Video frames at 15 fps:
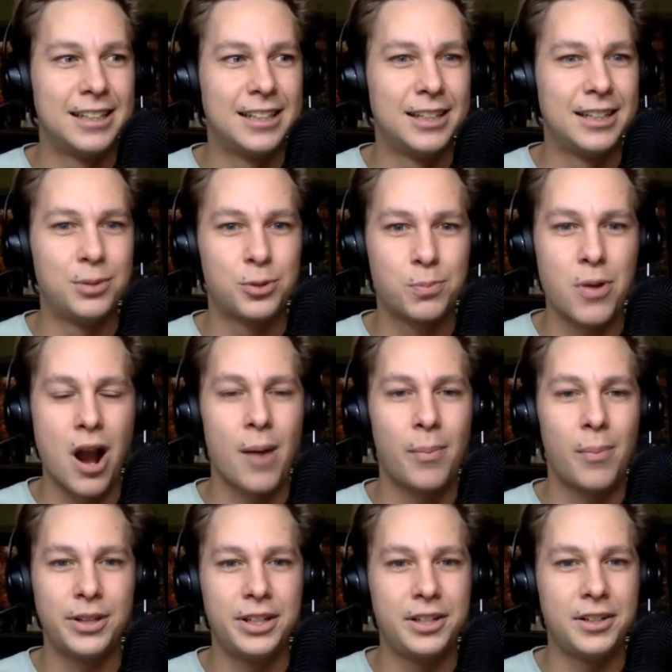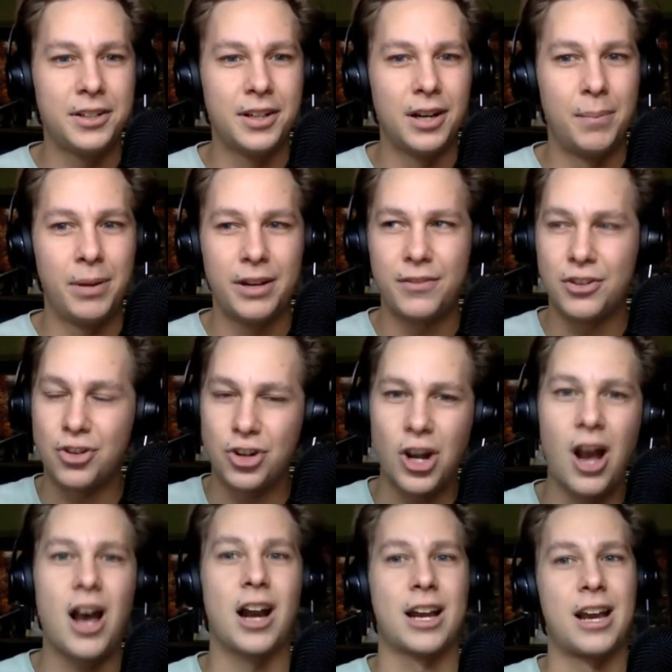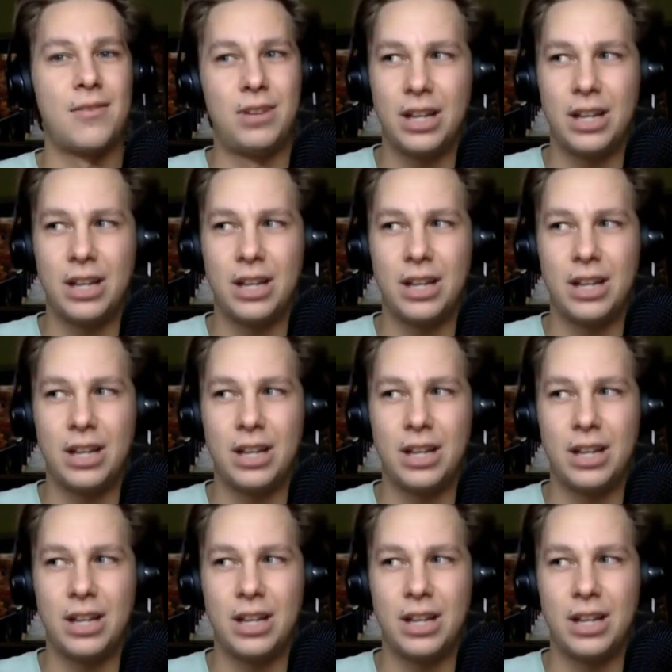it was probably a bit of a shock having